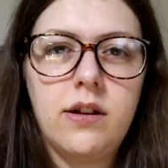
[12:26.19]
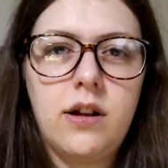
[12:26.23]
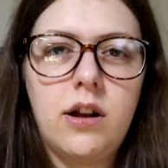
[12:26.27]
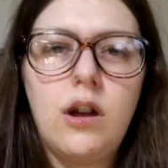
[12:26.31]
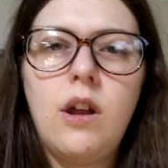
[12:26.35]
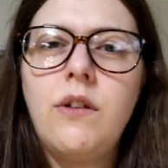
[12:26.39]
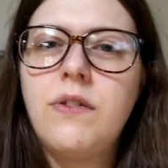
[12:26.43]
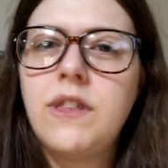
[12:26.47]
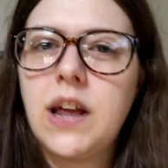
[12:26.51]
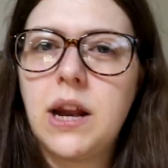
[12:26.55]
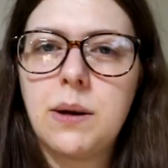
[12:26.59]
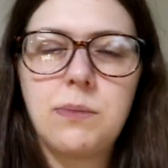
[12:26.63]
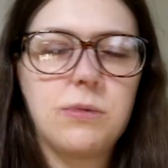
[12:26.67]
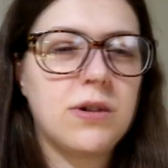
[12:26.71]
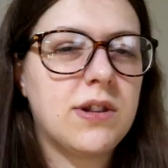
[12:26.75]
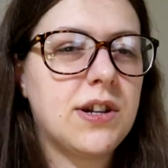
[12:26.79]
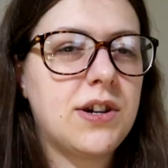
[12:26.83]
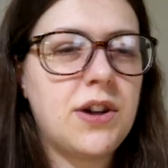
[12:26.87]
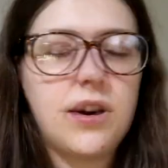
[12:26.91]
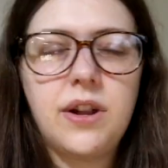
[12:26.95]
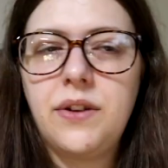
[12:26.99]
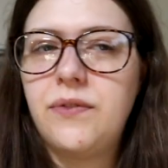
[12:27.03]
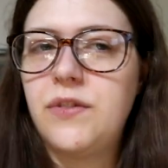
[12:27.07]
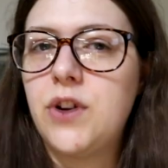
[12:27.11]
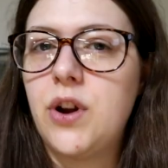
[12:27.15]
A lot of the animals I
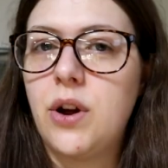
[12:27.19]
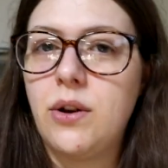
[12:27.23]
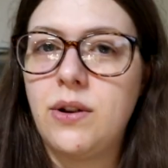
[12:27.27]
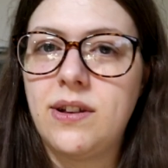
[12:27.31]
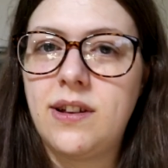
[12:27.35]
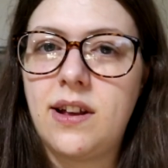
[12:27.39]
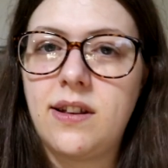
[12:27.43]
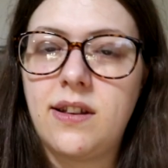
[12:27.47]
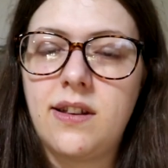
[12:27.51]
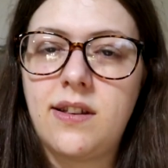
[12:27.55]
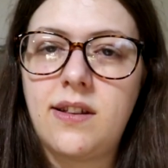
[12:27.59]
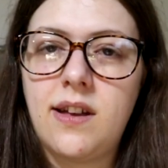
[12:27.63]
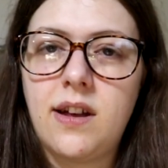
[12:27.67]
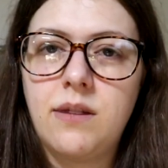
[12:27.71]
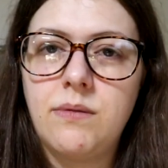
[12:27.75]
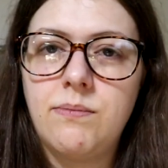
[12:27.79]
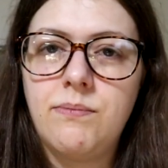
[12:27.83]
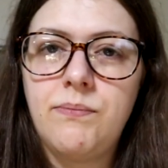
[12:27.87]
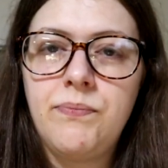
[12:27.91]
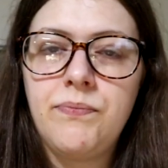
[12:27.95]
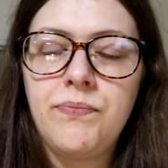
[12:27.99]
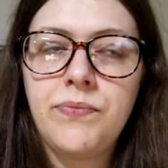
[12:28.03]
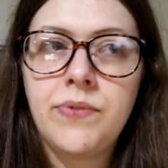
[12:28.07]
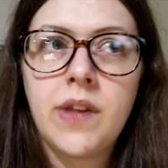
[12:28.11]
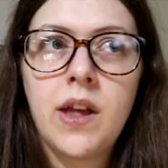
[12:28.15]
don't even notice has a scent.
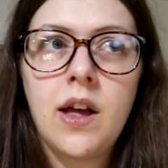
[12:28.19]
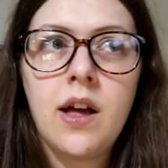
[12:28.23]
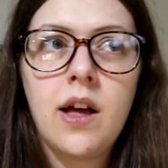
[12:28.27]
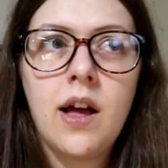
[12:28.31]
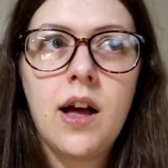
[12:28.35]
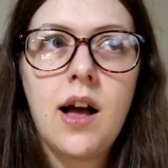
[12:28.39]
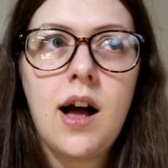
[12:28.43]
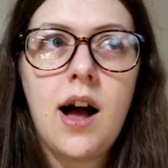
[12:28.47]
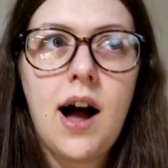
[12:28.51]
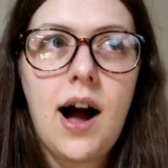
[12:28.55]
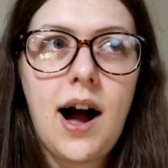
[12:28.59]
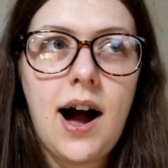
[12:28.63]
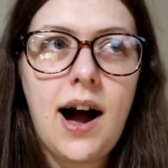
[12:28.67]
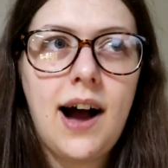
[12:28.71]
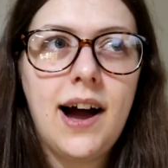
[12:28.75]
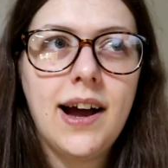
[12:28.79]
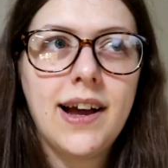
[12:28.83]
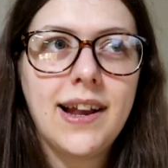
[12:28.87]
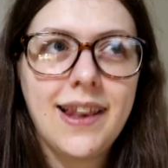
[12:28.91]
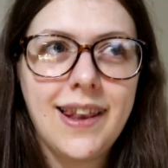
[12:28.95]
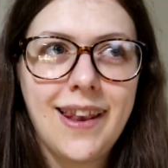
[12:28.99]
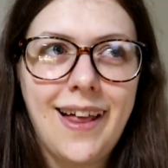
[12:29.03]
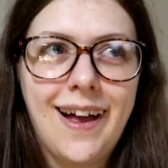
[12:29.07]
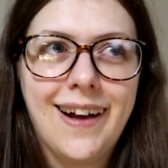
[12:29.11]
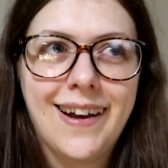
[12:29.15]

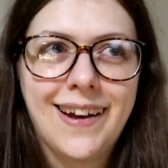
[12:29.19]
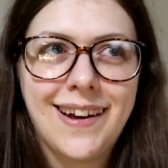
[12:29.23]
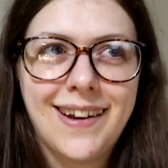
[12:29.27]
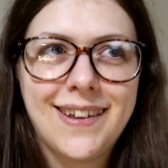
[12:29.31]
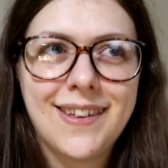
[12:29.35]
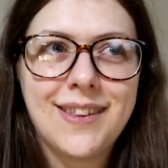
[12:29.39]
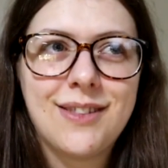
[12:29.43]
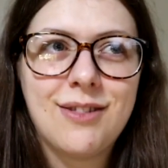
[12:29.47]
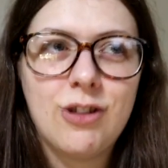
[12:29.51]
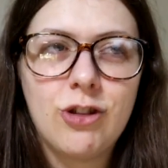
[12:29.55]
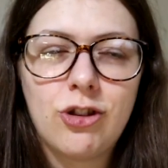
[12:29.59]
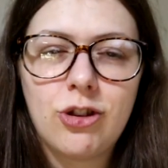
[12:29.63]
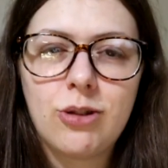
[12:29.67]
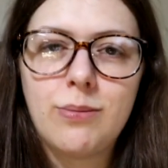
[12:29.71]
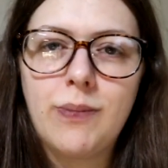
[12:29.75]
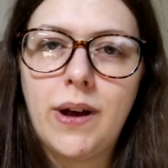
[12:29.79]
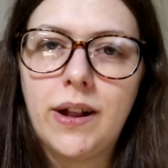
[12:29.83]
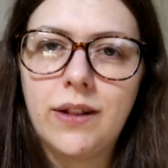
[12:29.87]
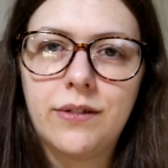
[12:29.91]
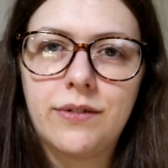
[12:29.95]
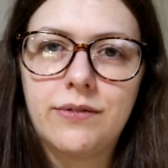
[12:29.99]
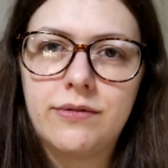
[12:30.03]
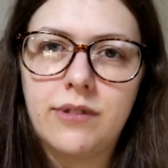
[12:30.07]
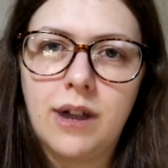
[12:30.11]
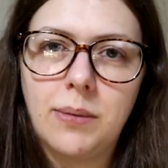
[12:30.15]
I like the
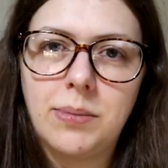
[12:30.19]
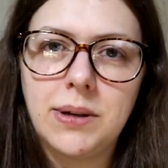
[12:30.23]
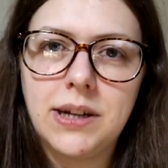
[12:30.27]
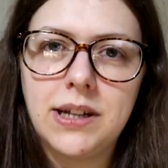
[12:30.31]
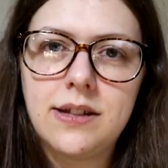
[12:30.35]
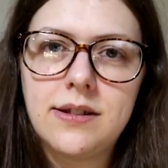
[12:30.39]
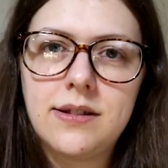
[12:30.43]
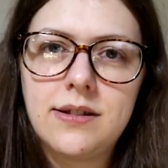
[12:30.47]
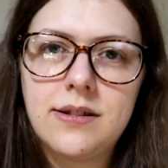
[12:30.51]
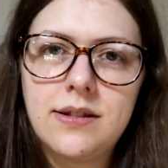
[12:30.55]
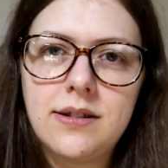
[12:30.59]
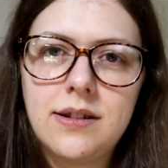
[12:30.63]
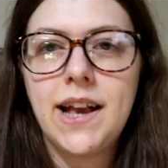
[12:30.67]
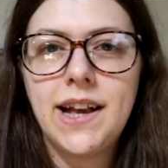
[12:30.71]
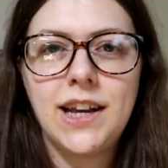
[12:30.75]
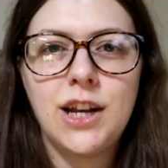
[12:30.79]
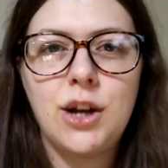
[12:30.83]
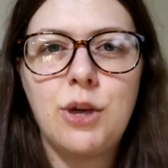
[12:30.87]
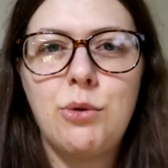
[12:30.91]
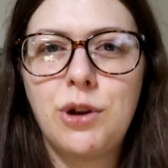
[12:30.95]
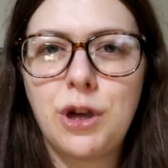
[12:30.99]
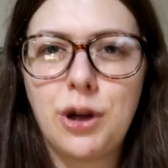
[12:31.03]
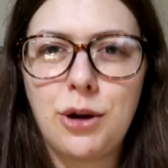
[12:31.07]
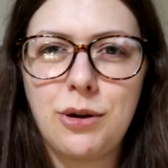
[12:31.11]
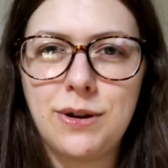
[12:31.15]
smell of rabbits. You
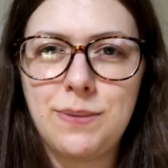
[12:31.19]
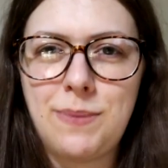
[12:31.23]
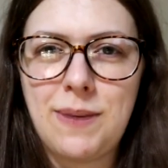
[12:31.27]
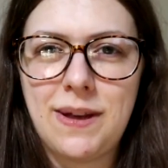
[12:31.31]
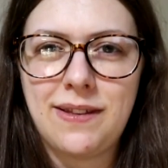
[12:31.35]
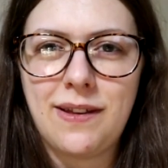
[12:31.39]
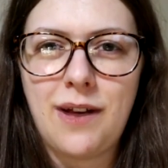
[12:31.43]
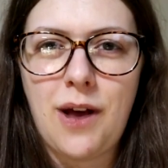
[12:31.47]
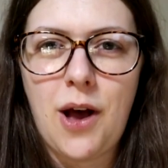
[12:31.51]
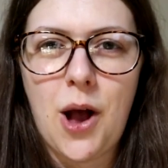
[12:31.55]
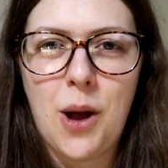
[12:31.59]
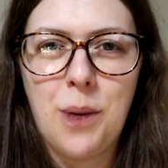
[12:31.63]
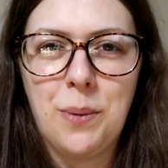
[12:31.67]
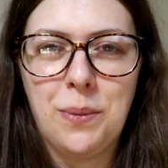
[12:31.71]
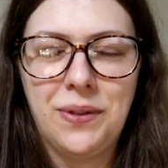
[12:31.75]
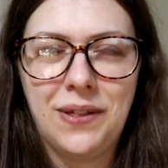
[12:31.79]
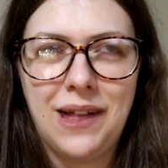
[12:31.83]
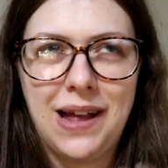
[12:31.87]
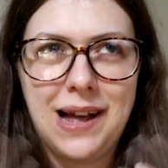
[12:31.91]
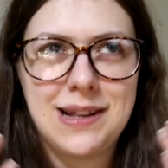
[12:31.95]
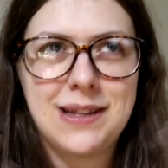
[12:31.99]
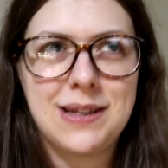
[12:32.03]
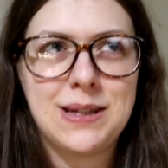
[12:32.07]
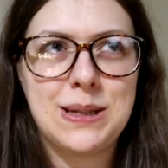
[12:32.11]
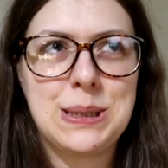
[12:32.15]
know when you go into Pets at Home and
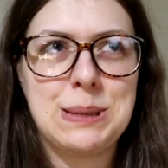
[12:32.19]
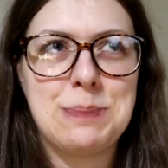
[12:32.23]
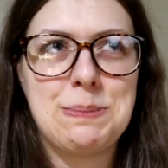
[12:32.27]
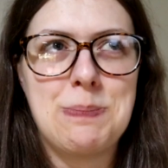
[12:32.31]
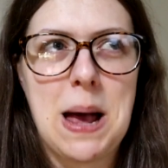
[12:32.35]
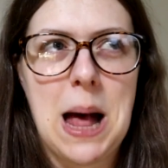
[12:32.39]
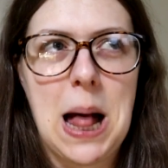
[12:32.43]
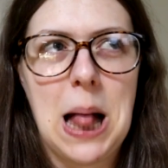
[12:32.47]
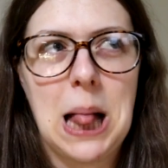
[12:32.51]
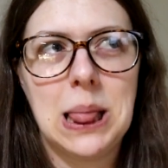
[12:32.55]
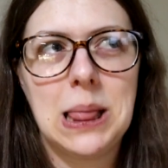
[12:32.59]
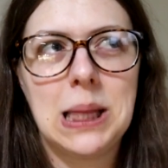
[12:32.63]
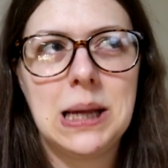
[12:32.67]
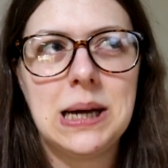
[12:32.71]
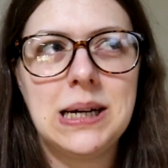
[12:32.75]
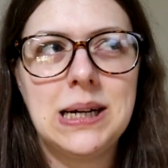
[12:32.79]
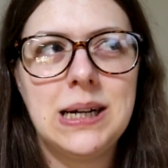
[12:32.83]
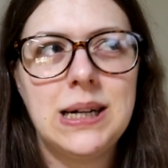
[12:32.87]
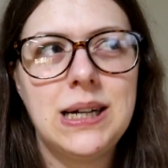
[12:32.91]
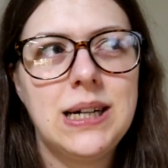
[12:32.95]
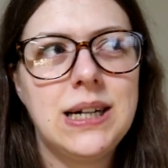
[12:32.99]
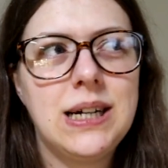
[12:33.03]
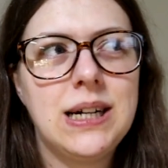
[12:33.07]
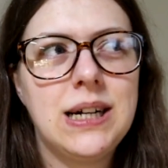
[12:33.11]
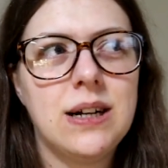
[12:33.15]
that smell
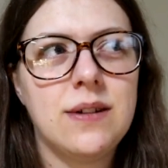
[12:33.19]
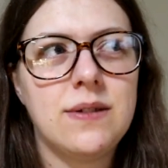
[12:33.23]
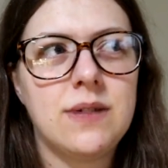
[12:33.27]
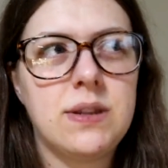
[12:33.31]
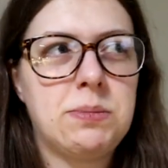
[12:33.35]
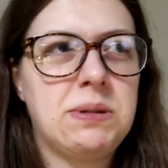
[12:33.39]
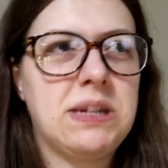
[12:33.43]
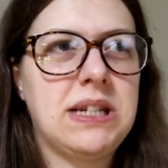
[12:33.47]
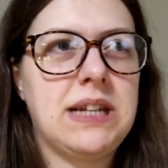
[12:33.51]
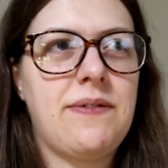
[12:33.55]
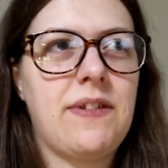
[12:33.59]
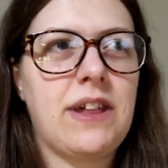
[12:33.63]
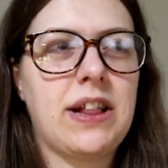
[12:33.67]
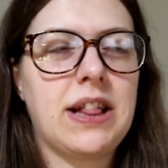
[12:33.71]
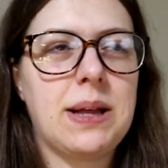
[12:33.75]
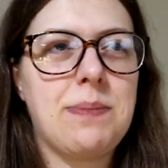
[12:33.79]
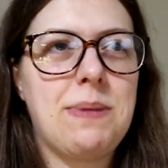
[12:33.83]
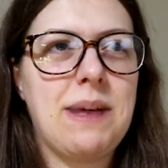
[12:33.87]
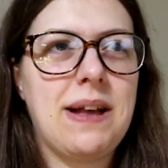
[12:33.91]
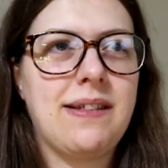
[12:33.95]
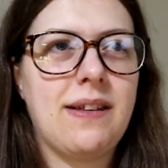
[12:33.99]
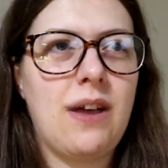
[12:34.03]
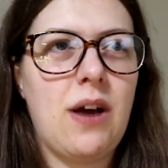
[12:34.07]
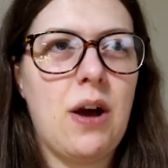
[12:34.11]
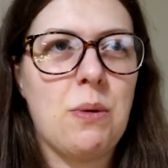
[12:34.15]
of specifically
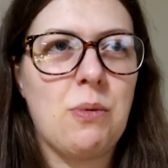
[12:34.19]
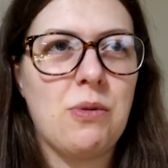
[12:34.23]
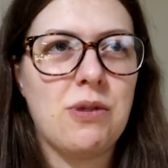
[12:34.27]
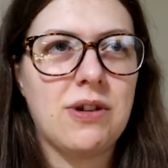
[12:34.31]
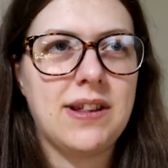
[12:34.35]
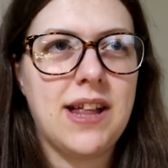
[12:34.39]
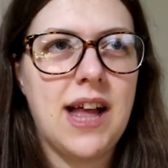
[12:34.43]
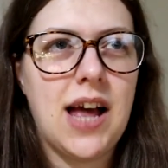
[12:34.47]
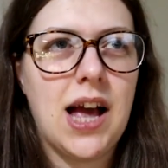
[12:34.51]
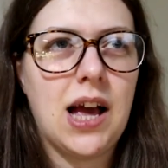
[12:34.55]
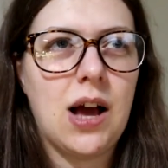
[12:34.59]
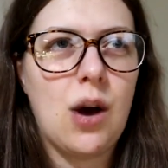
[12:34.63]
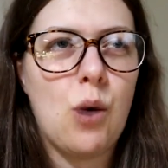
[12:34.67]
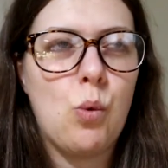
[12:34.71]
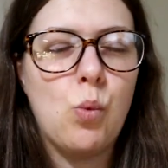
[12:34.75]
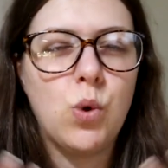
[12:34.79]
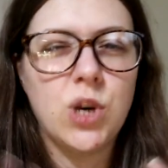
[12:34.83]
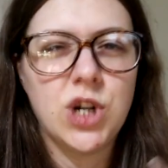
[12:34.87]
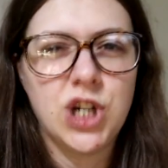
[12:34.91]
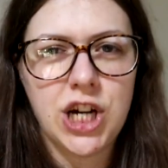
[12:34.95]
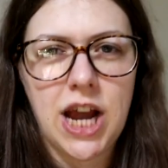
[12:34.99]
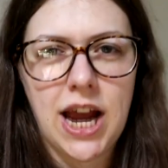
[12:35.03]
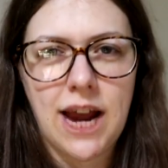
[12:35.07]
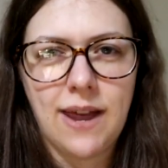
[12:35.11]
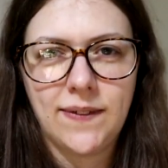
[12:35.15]
Pets at Home where it's like
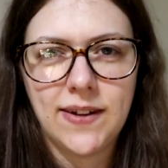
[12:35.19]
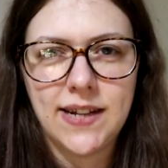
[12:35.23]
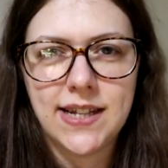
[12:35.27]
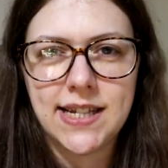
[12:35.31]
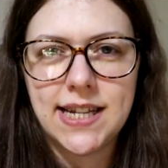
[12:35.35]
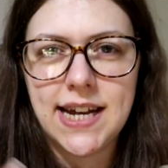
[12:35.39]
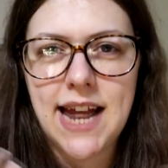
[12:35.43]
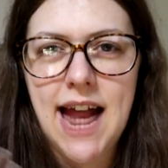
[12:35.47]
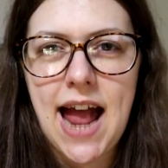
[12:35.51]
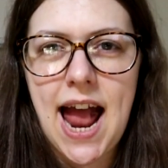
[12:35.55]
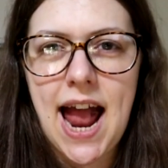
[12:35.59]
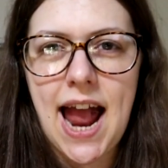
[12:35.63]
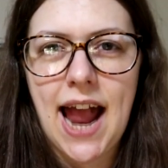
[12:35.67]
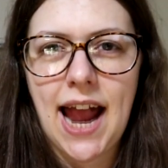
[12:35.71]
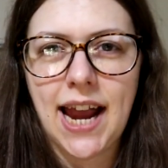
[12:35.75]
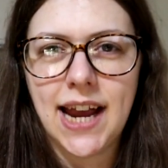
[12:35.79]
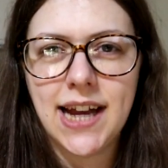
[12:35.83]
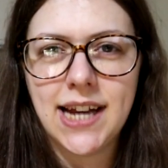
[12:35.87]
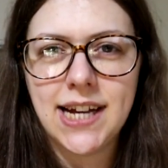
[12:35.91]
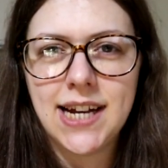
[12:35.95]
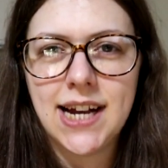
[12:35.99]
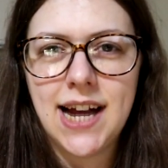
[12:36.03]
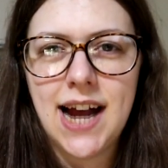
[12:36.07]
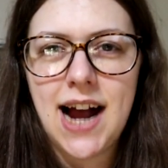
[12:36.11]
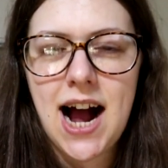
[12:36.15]
wood shavings and
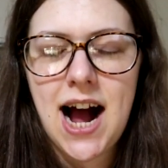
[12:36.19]
hay?